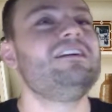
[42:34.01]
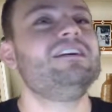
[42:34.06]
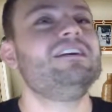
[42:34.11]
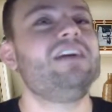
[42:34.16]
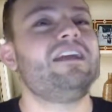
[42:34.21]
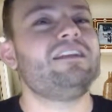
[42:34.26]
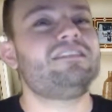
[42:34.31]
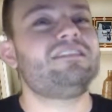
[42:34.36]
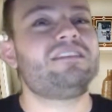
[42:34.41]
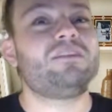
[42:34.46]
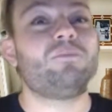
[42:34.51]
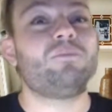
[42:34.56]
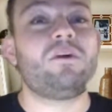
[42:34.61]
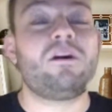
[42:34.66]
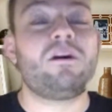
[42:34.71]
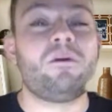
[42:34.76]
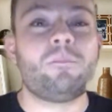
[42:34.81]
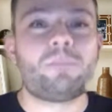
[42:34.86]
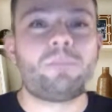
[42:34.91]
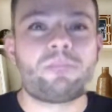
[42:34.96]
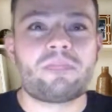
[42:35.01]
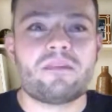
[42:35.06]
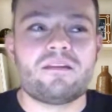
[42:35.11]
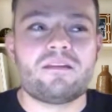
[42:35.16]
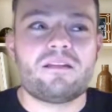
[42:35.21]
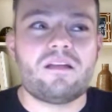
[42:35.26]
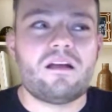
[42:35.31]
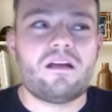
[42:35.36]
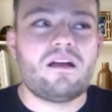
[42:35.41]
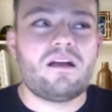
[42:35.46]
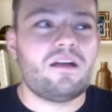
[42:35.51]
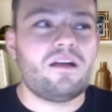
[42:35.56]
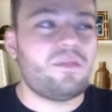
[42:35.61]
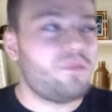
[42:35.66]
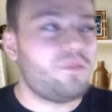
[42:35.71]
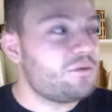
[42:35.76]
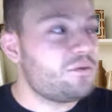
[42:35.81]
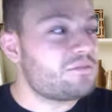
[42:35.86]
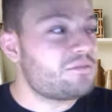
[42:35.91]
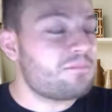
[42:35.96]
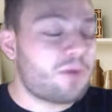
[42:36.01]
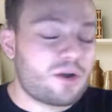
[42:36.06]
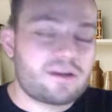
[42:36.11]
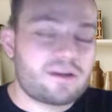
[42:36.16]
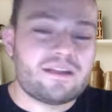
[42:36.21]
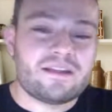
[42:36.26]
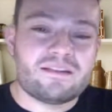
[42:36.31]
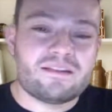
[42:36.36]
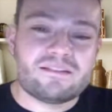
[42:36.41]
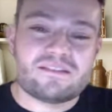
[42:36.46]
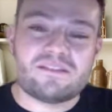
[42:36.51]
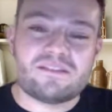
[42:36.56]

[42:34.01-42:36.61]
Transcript: And he said, well, those markings